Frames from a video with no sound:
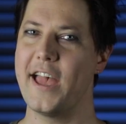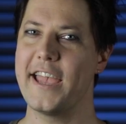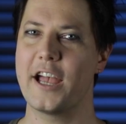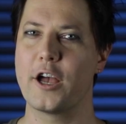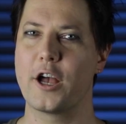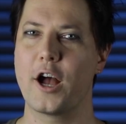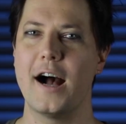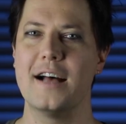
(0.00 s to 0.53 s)
there you
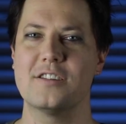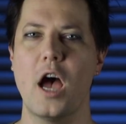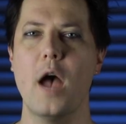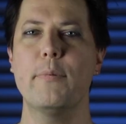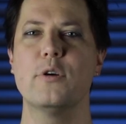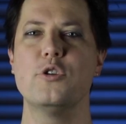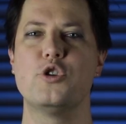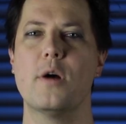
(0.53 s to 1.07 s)
go, guys. I
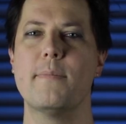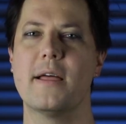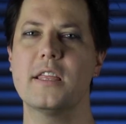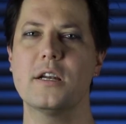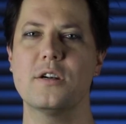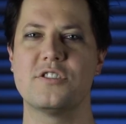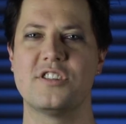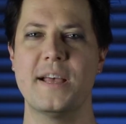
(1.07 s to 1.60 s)
hope you enjoyed my
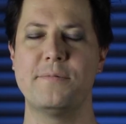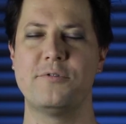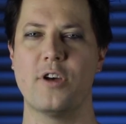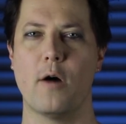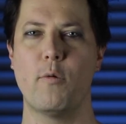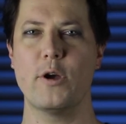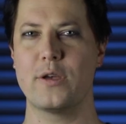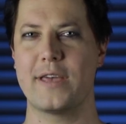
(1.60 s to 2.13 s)
little tips
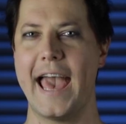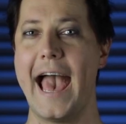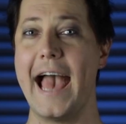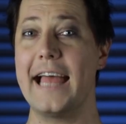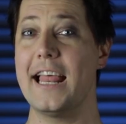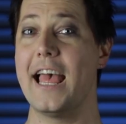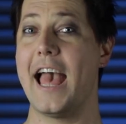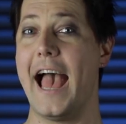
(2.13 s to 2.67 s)
on what you
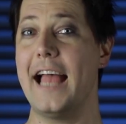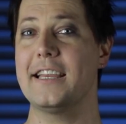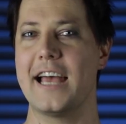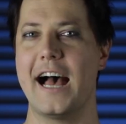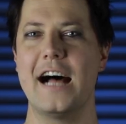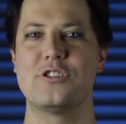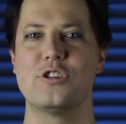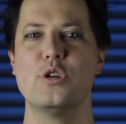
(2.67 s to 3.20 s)
can and
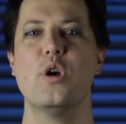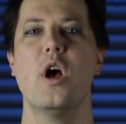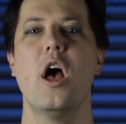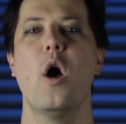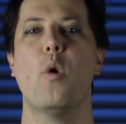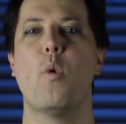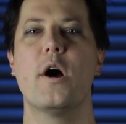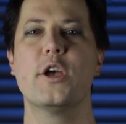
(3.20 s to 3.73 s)
can't do
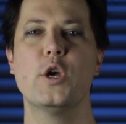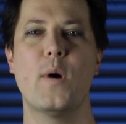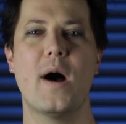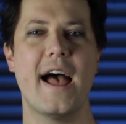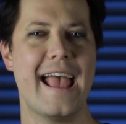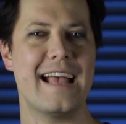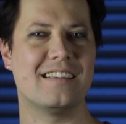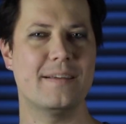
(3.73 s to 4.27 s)
while you
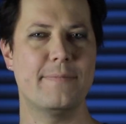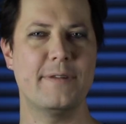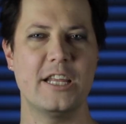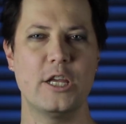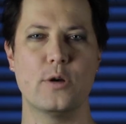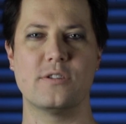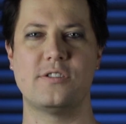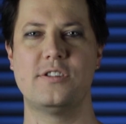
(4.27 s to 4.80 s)
are exhibiting
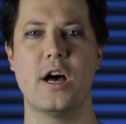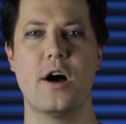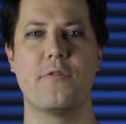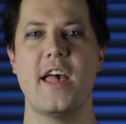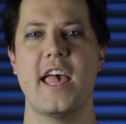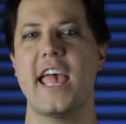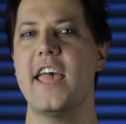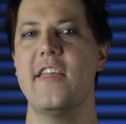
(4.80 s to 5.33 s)
yourself
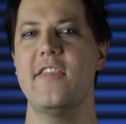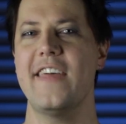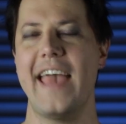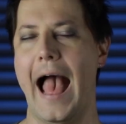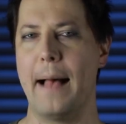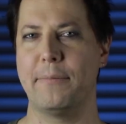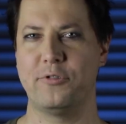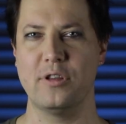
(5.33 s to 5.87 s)
in the
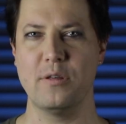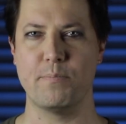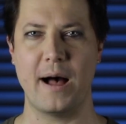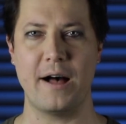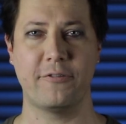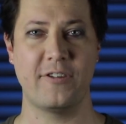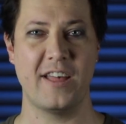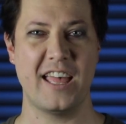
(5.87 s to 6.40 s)
absolute
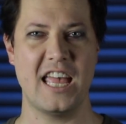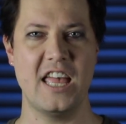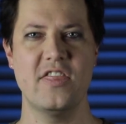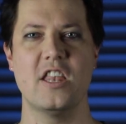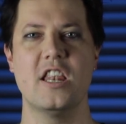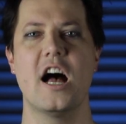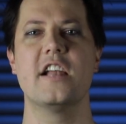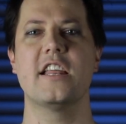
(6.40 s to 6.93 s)
buff, in
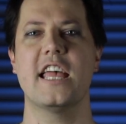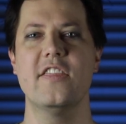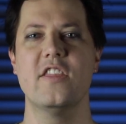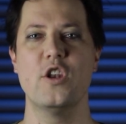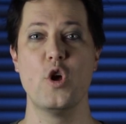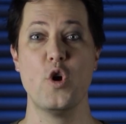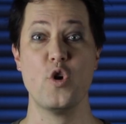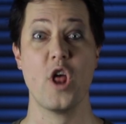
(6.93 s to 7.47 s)
the nud, in
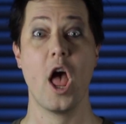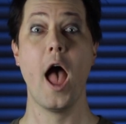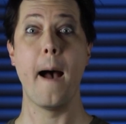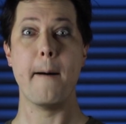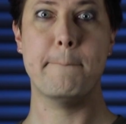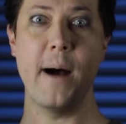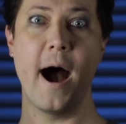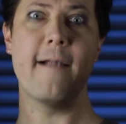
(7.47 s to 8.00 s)
the nude,
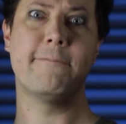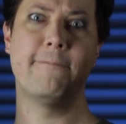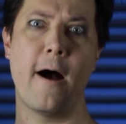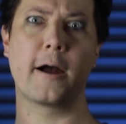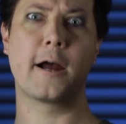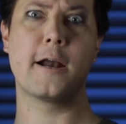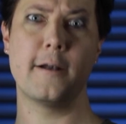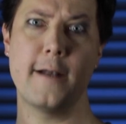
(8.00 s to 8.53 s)
butt
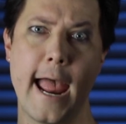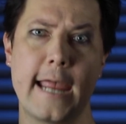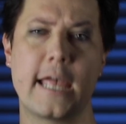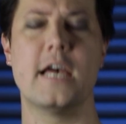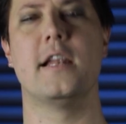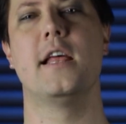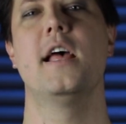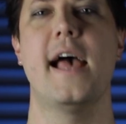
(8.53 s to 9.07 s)
fucking
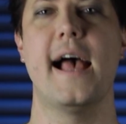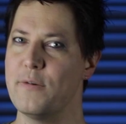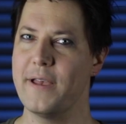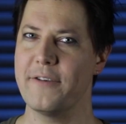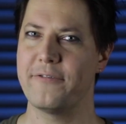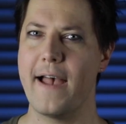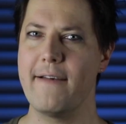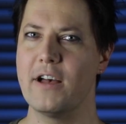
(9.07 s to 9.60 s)
naked. Do me
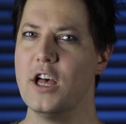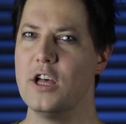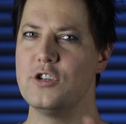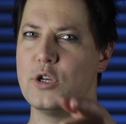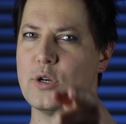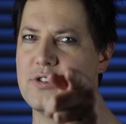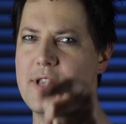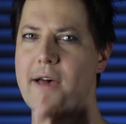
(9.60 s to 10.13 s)
a favor,
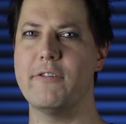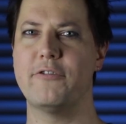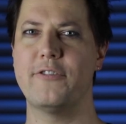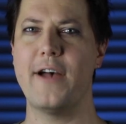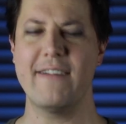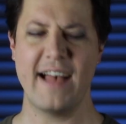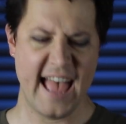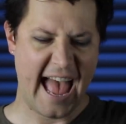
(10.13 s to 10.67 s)
do yourself a
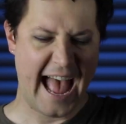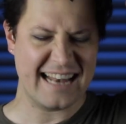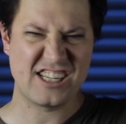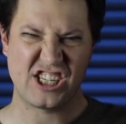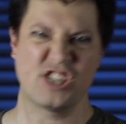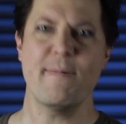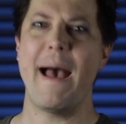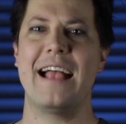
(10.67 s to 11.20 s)
favor, and
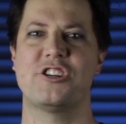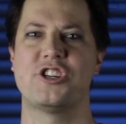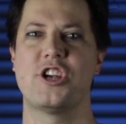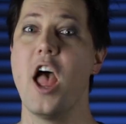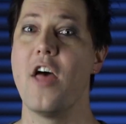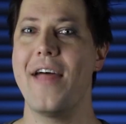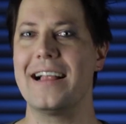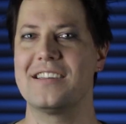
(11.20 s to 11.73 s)
smash
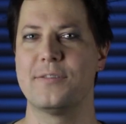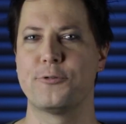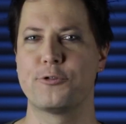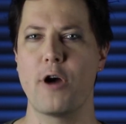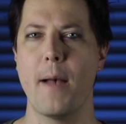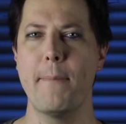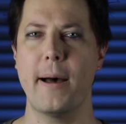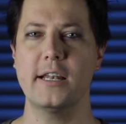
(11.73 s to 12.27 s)
that
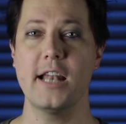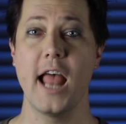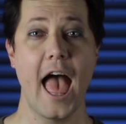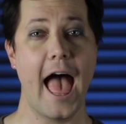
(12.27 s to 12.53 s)
subscribe button